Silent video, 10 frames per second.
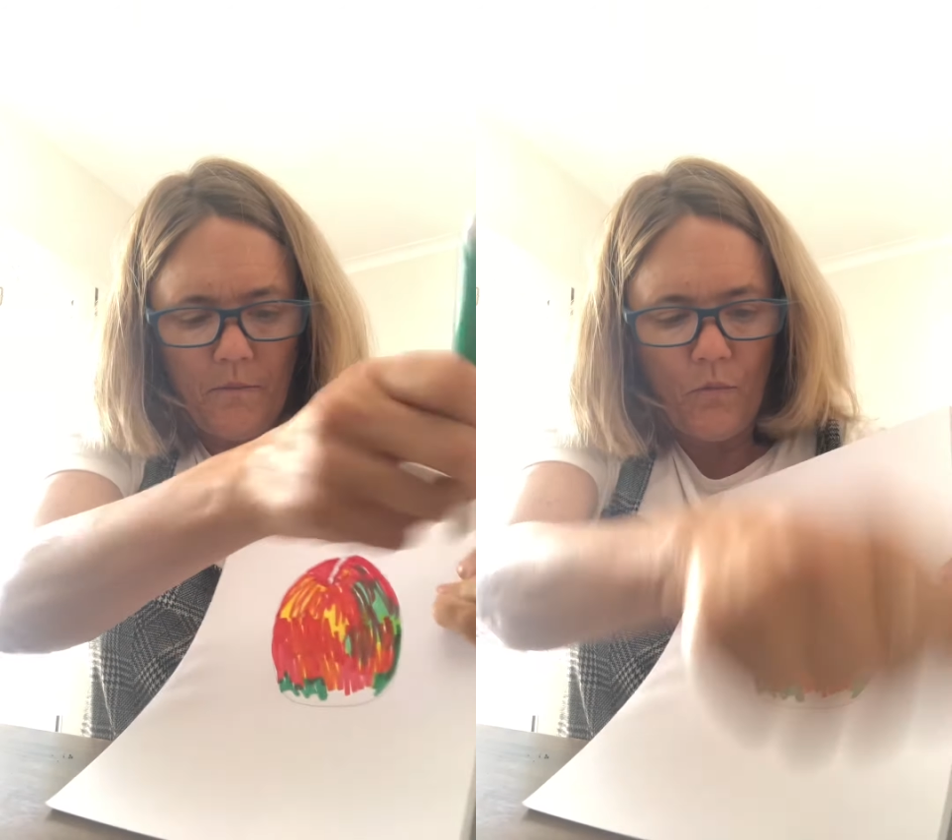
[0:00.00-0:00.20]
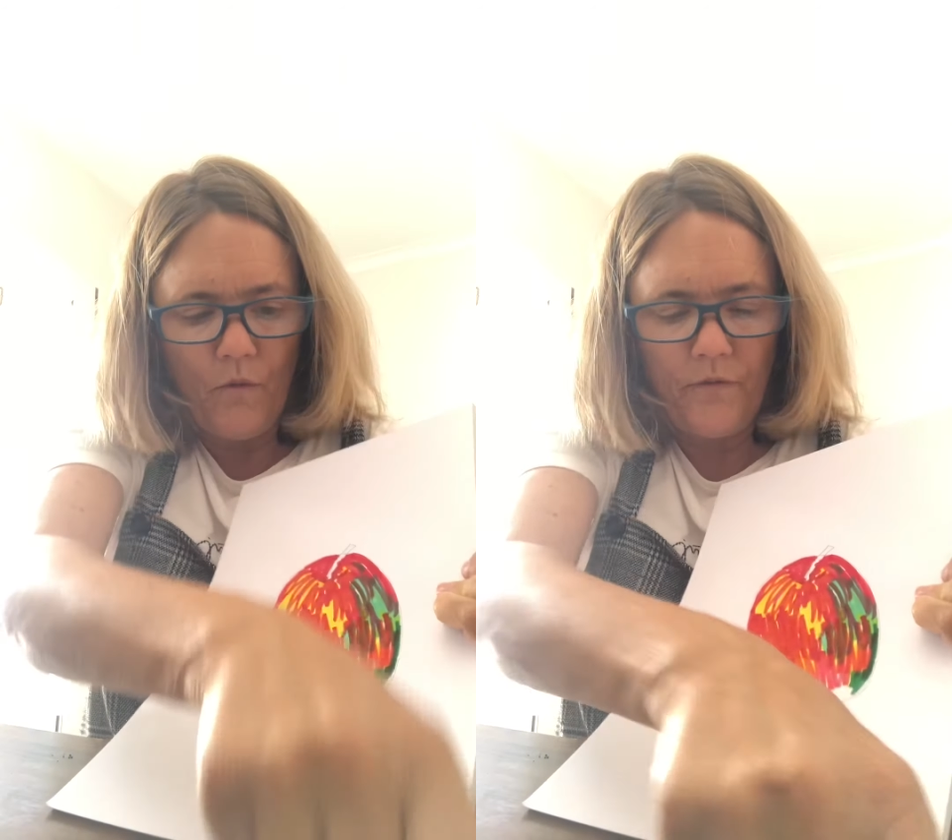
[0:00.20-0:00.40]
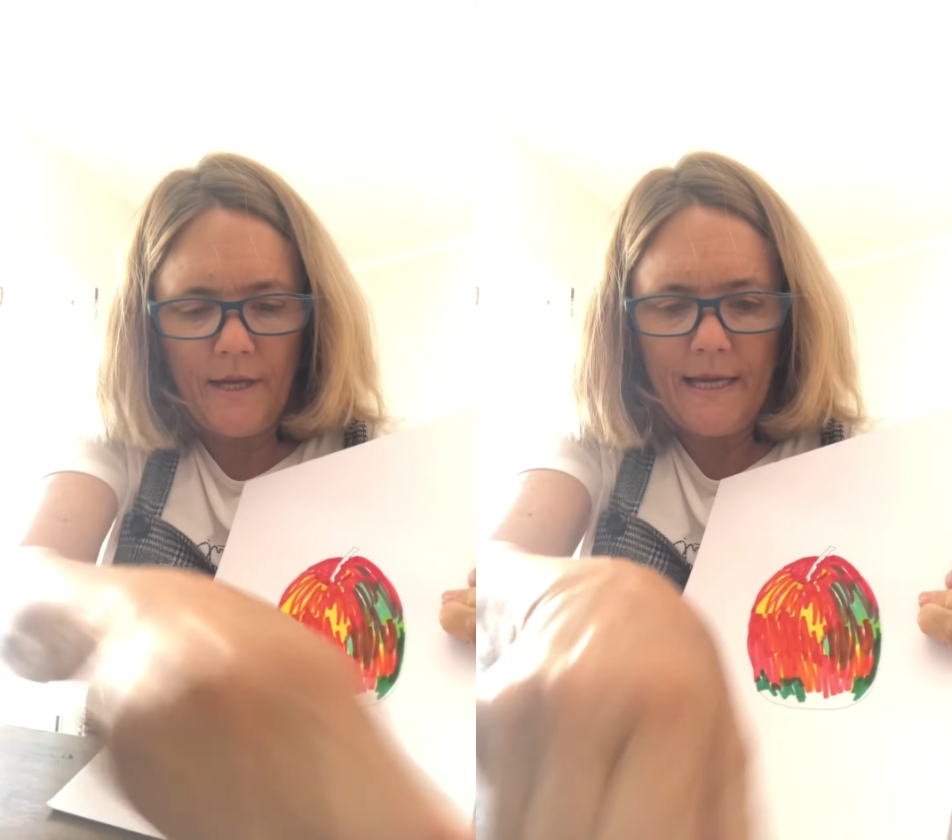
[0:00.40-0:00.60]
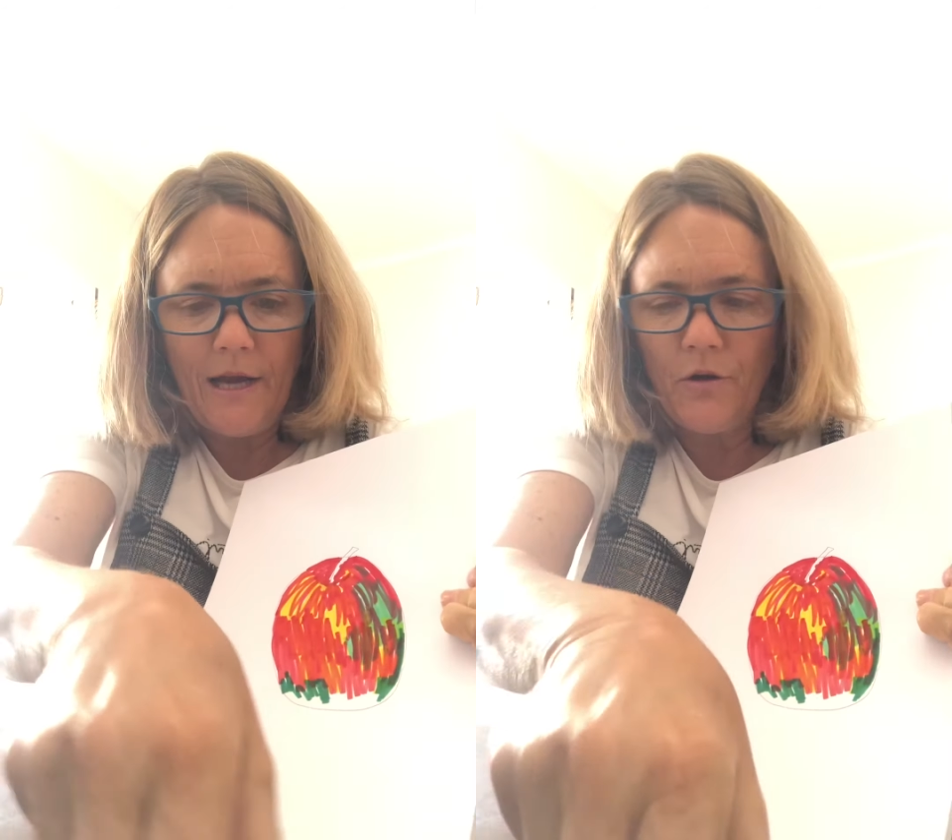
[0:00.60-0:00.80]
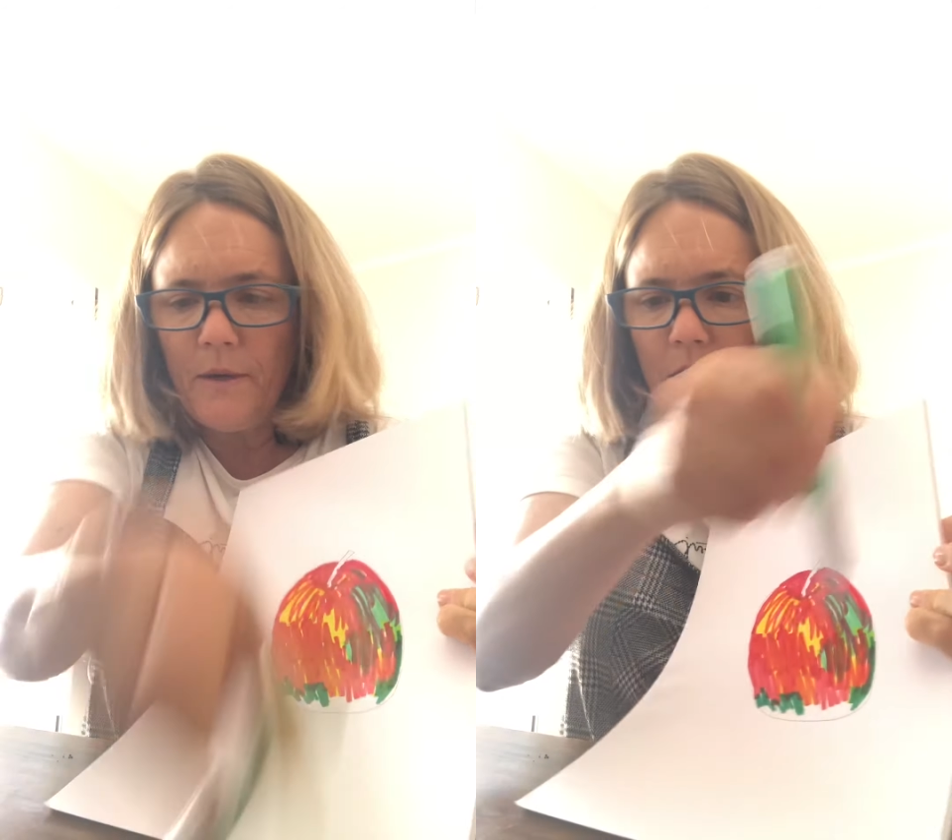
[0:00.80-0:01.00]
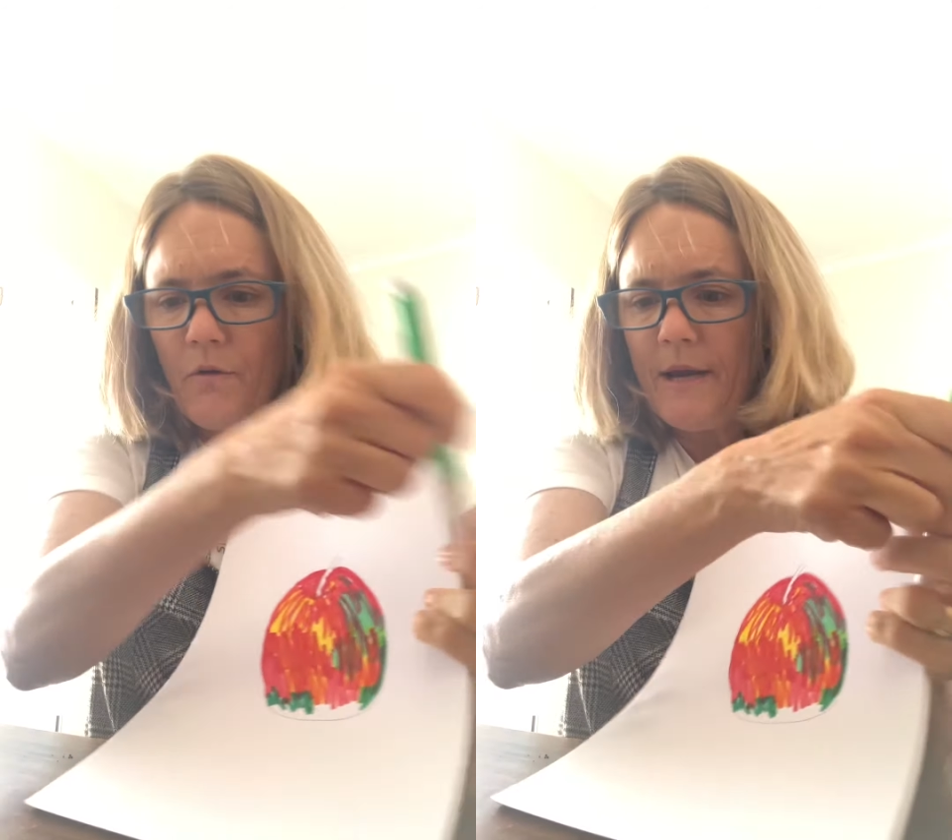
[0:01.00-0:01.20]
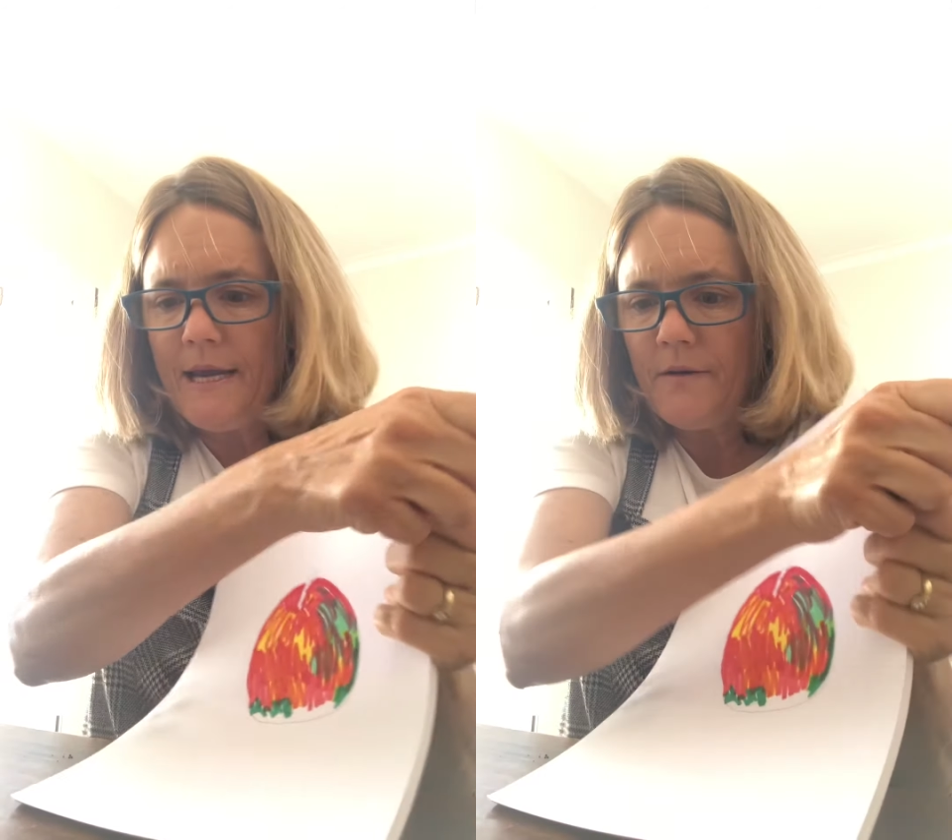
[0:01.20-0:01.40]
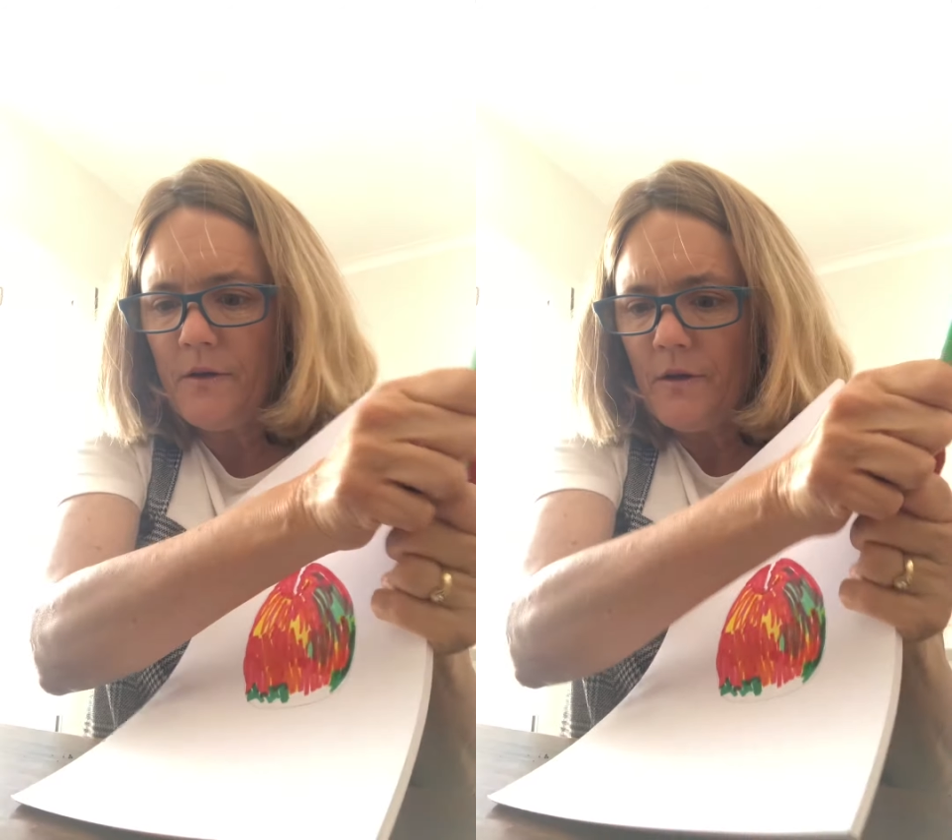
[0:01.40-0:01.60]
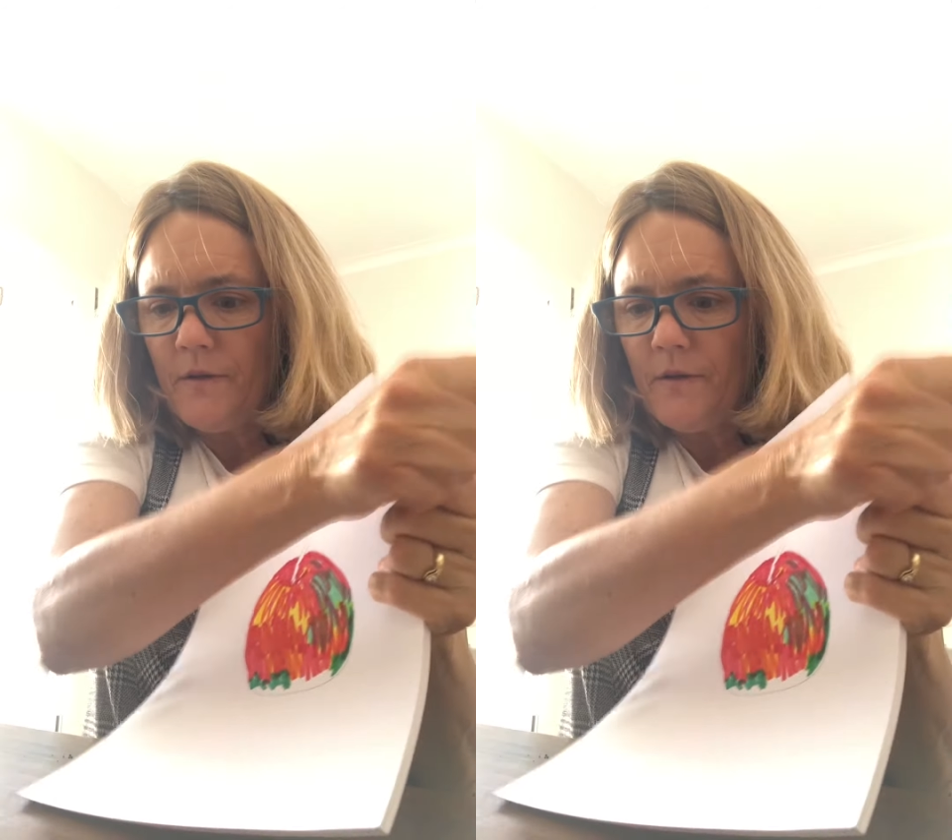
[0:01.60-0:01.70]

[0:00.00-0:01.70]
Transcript: more of the yellowy green.